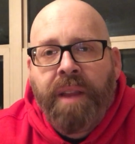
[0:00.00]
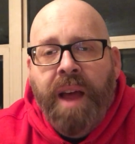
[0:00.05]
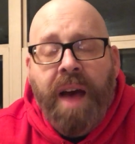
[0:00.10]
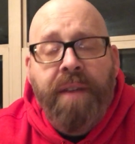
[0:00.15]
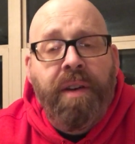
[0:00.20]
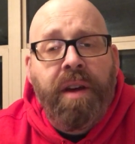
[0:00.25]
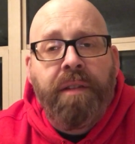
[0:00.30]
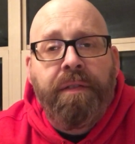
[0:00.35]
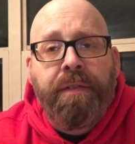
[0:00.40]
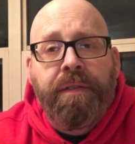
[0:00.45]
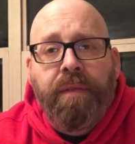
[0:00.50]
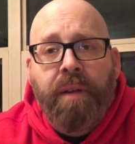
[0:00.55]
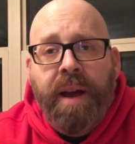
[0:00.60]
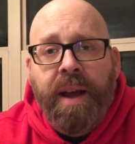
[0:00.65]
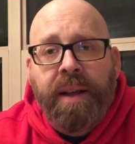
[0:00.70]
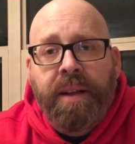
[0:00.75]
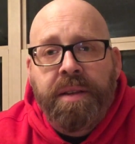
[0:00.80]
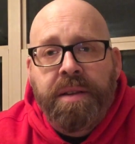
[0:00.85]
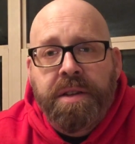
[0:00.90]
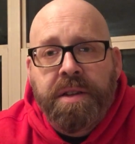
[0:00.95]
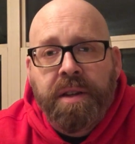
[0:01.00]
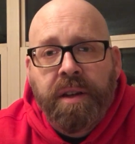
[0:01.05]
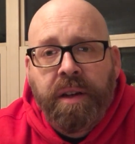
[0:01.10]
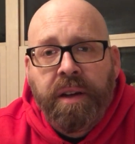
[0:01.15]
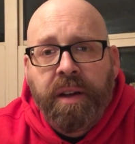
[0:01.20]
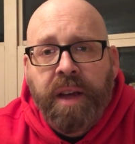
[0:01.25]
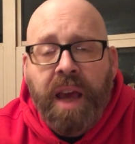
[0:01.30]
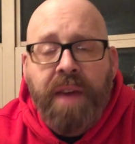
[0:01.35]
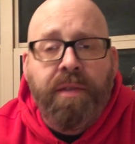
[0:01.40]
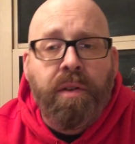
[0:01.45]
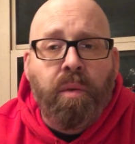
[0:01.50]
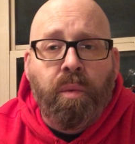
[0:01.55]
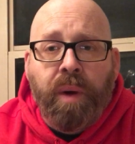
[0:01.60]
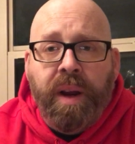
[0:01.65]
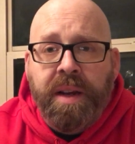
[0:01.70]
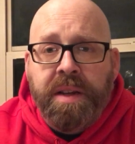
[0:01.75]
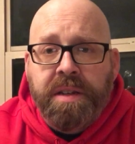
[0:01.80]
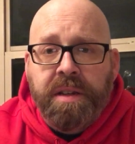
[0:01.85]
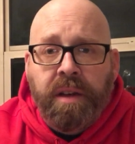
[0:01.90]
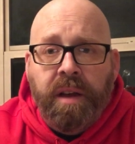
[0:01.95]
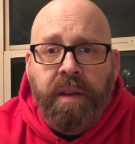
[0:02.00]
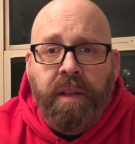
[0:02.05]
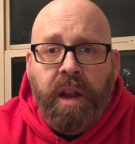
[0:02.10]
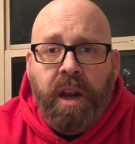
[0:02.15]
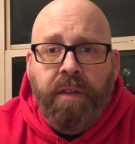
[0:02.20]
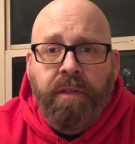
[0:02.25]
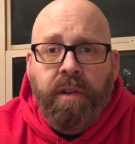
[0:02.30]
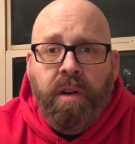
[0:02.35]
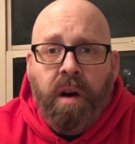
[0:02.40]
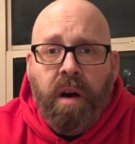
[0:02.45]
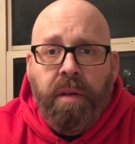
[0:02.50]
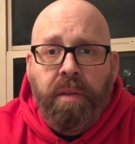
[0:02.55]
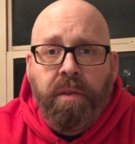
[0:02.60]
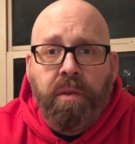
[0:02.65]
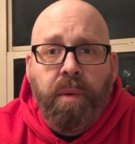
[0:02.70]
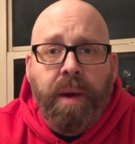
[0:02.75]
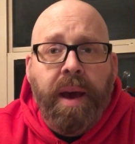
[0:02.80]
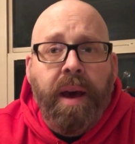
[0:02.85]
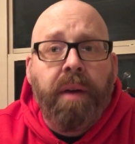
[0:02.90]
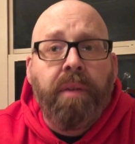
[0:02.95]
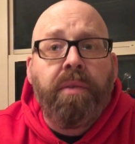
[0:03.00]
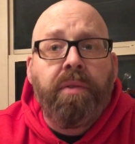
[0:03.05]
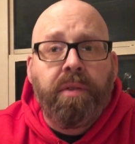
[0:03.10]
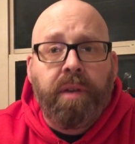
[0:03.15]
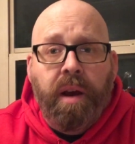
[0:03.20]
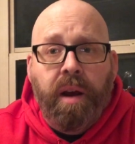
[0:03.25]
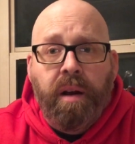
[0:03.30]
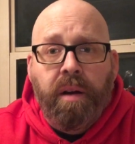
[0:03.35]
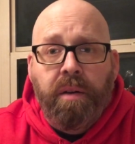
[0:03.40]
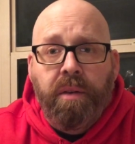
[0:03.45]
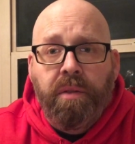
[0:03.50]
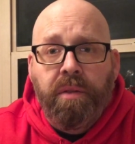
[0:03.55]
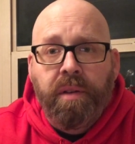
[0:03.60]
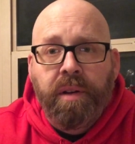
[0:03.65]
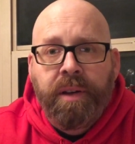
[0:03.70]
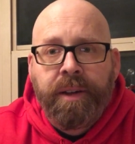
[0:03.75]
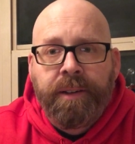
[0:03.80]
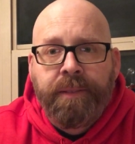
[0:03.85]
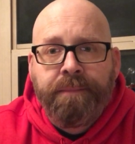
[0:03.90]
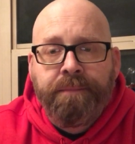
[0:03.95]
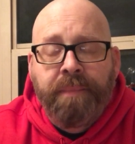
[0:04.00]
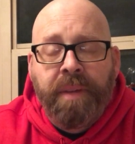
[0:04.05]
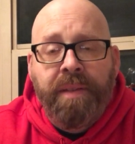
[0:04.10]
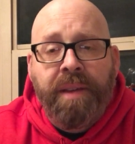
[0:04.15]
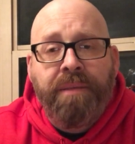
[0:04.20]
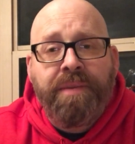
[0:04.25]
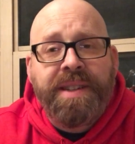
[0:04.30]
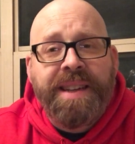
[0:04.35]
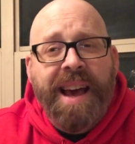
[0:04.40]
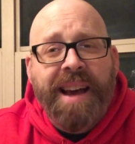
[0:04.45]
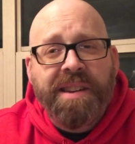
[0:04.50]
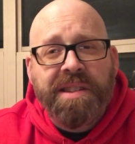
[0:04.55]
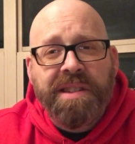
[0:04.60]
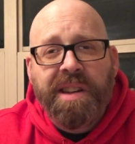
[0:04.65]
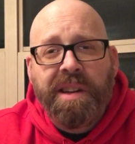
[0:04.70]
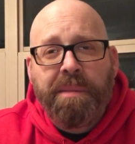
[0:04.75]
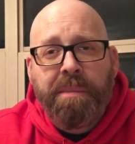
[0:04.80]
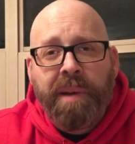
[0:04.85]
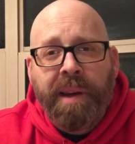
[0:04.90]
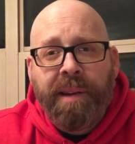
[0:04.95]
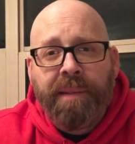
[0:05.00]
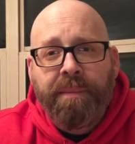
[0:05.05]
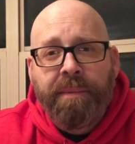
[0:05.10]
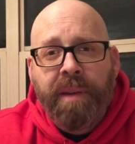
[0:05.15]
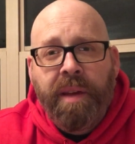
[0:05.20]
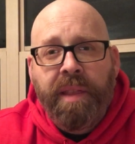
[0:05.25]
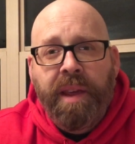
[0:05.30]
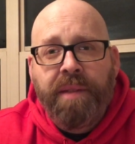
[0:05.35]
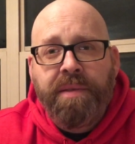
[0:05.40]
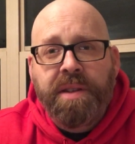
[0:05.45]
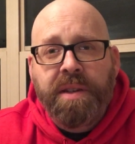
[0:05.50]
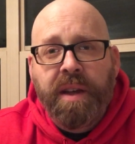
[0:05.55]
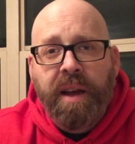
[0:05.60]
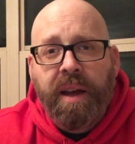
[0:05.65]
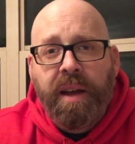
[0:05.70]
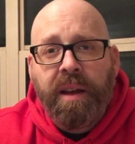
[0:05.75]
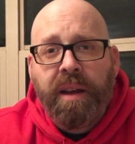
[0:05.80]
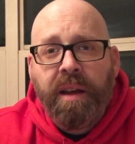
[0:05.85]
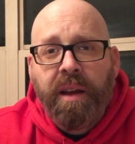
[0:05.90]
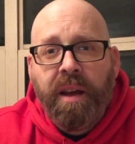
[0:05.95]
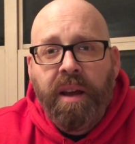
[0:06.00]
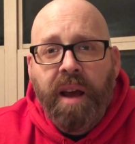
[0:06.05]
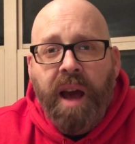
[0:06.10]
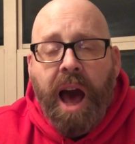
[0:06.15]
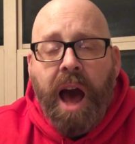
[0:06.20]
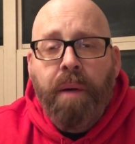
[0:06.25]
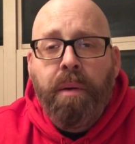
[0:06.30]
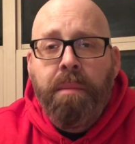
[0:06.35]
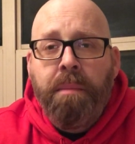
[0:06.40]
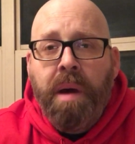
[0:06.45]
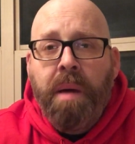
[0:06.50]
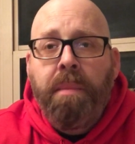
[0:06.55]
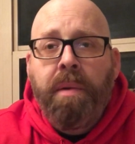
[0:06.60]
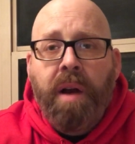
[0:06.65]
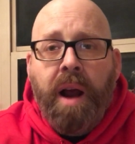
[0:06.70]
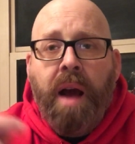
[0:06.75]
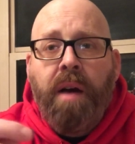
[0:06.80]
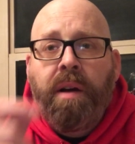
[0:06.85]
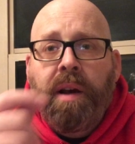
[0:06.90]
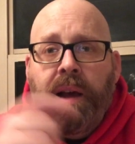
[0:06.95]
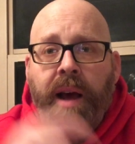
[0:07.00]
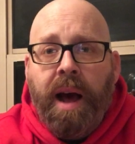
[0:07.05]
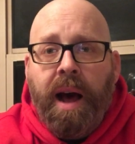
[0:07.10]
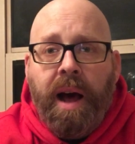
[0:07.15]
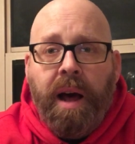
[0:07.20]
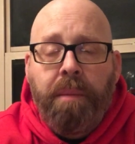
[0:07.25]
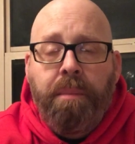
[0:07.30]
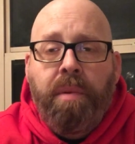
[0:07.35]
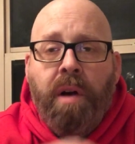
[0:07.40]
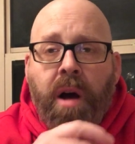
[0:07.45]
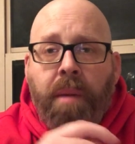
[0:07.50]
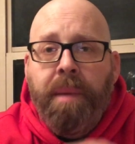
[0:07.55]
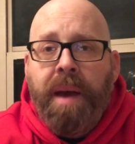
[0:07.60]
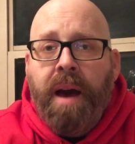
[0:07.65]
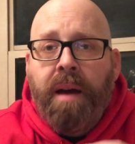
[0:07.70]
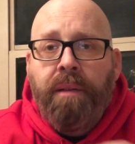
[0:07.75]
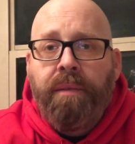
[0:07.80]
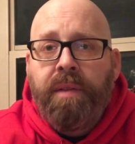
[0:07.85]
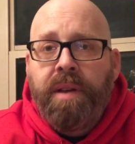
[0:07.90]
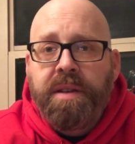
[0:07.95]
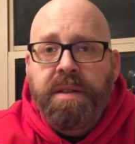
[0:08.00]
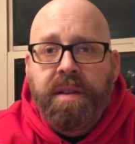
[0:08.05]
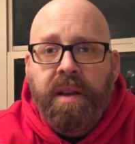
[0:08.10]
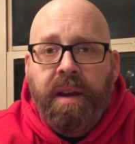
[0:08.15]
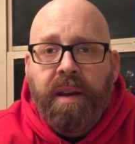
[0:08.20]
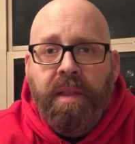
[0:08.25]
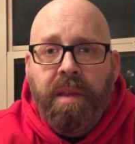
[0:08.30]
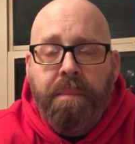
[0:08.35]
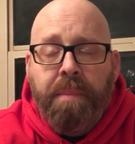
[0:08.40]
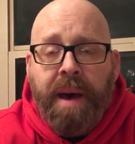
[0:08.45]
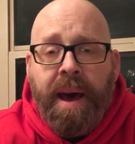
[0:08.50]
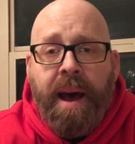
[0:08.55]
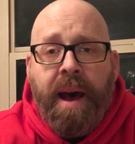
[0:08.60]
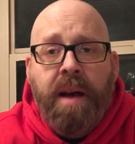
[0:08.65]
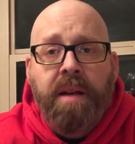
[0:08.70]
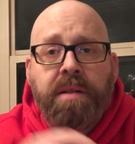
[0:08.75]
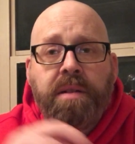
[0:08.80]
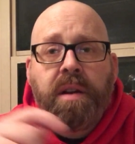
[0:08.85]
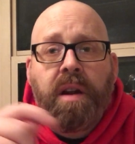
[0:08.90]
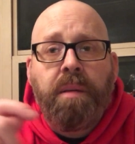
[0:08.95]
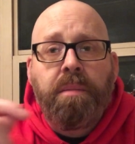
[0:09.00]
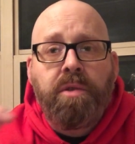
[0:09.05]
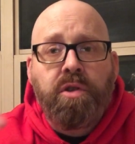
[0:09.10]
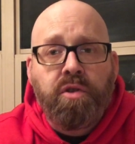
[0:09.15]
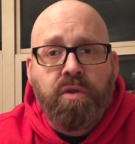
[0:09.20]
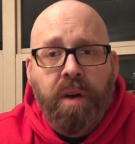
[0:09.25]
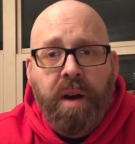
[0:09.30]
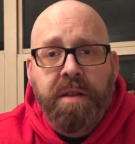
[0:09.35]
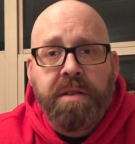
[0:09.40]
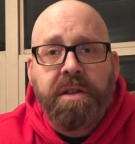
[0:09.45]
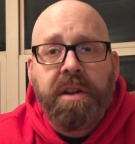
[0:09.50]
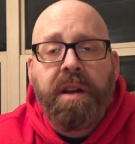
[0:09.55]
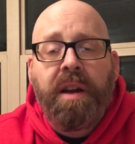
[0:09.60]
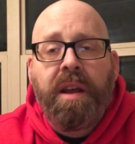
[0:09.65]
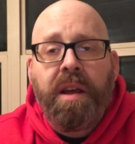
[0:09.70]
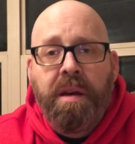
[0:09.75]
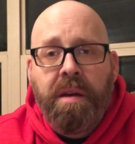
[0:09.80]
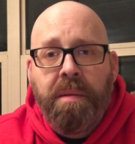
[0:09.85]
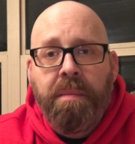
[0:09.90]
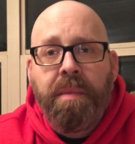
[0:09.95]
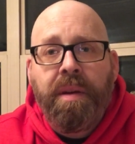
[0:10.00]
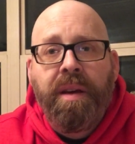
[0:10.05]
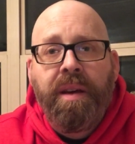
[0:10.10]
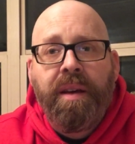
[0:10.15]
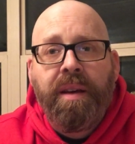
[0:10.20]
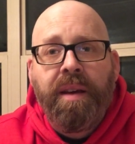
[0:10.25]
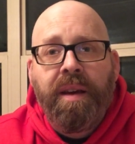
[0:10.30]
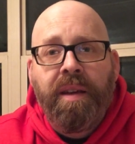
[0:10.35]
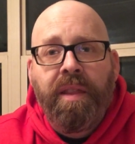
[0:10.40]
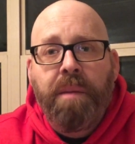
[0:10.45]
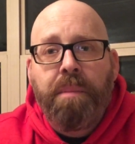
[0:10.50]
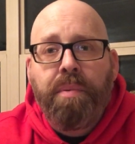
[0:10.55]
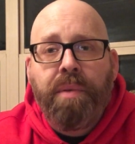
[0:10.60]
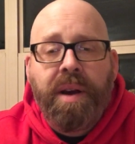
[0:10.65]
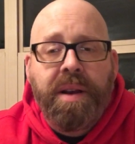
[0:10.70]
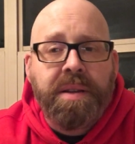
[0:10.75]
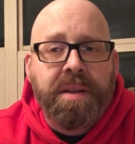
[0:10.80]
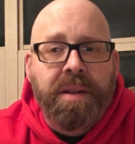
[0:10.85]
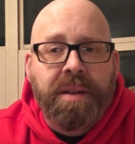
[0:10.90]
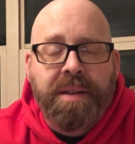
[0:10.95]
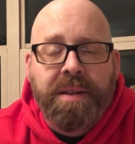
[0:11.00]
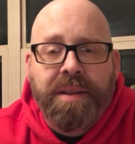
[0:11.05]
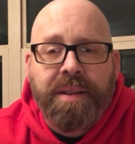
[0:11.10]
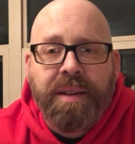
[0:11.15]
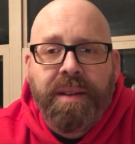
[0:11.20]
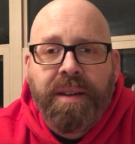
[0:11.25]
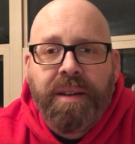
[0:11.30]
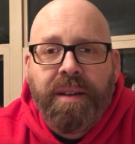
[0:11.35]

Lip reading: I've had friends, even recently, that have gone through health scares, and they've texted me, and they've said, I remember how God brought me out of this thing in the past, and I'm trusting Him in the present.